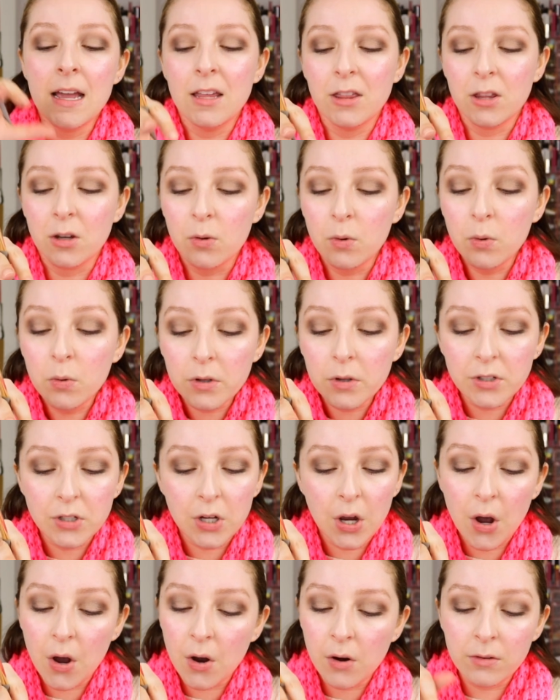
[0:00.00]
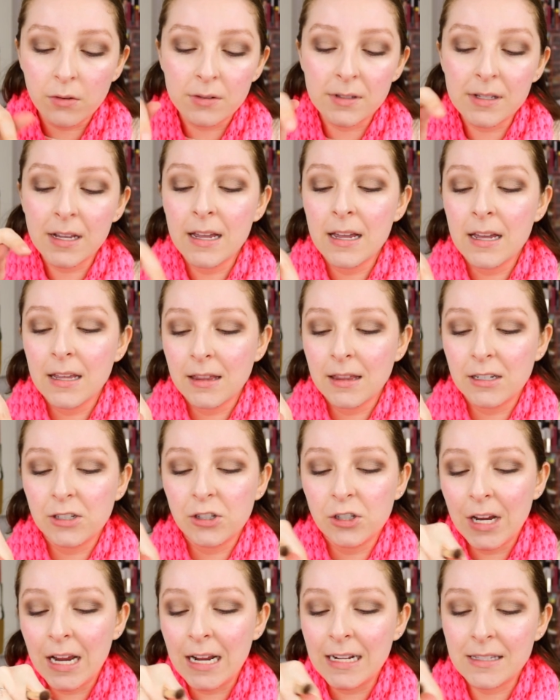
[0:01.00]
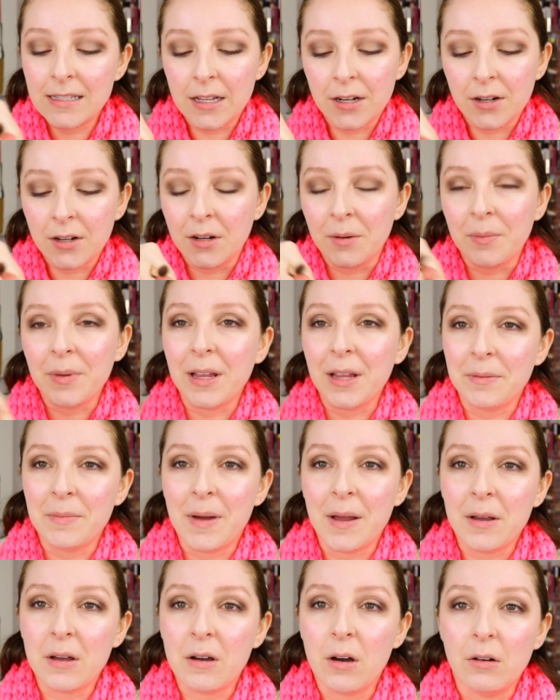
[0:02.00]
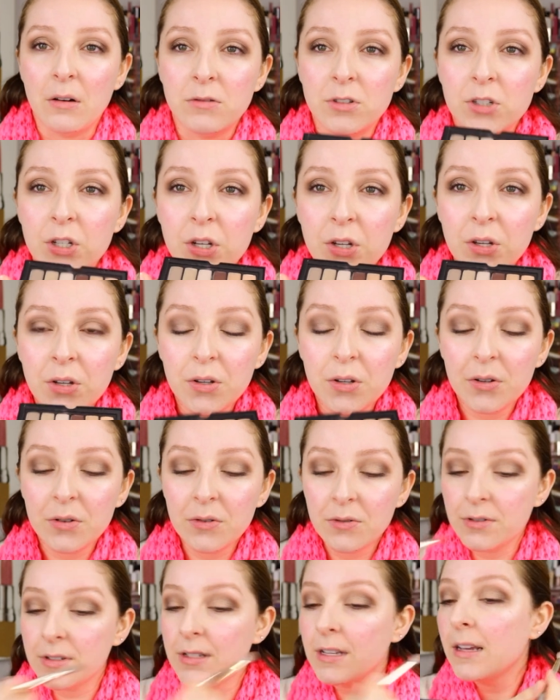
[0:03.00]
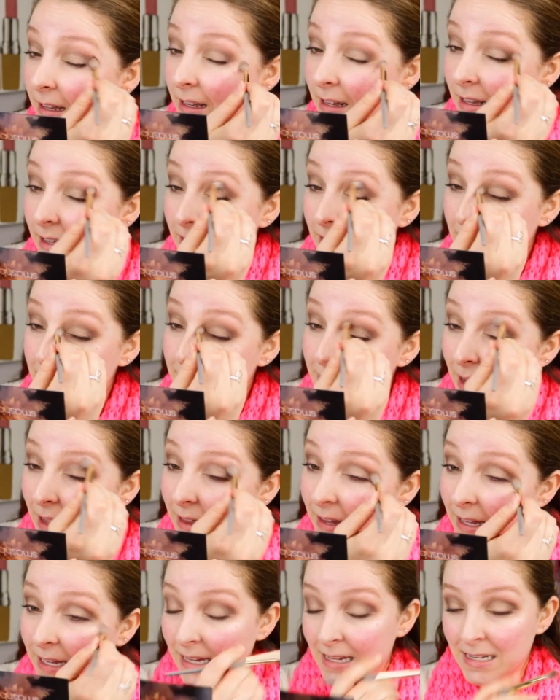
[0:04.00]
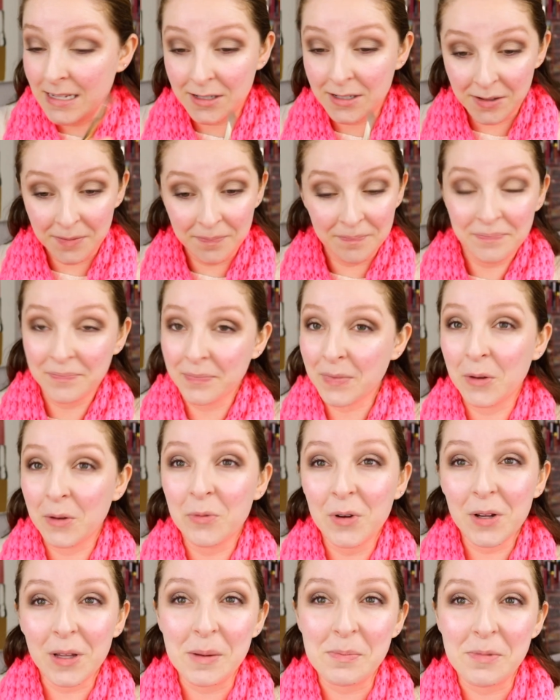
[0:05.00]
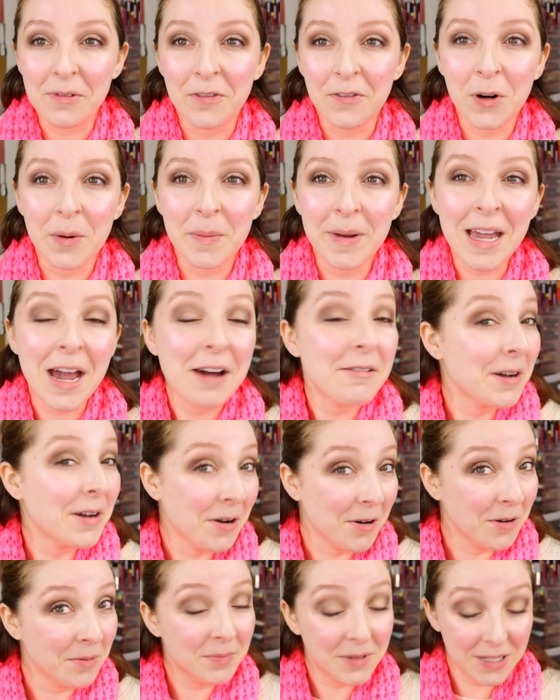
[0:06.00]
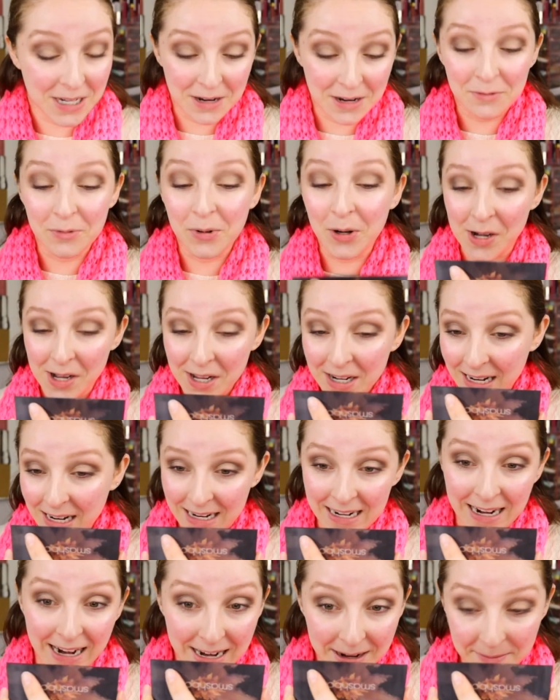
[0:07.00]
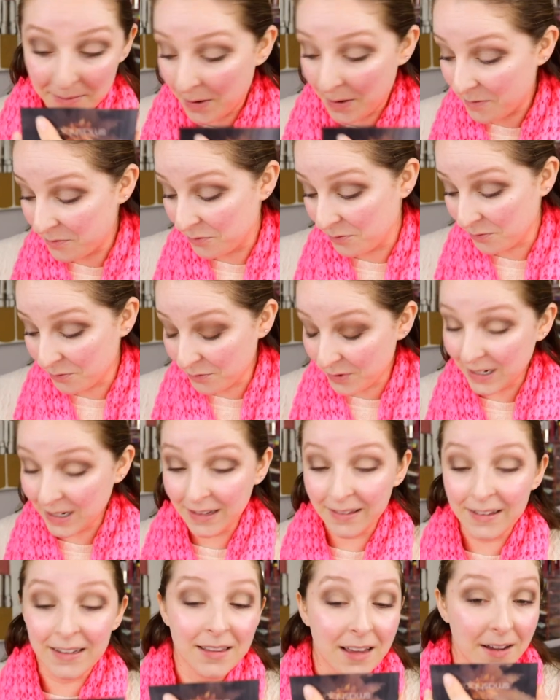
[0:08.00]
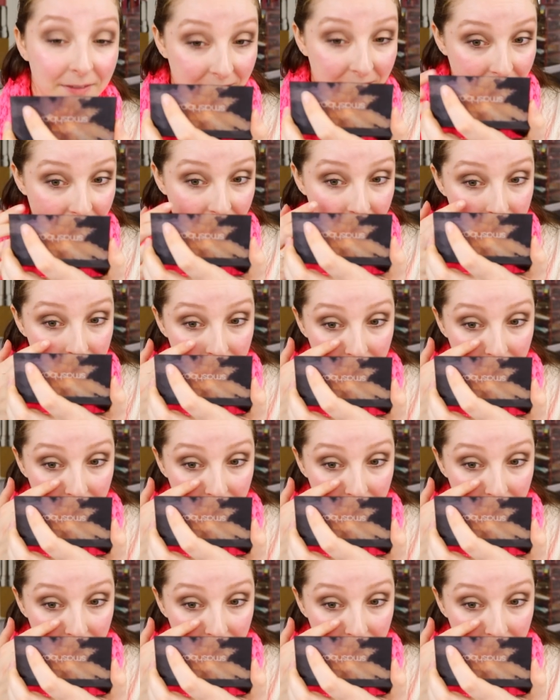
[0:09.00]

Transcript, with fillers: the cool tones, the shades that are going to be like my go-tos, this palette is really performing how I hoped it would, and I am really loving it.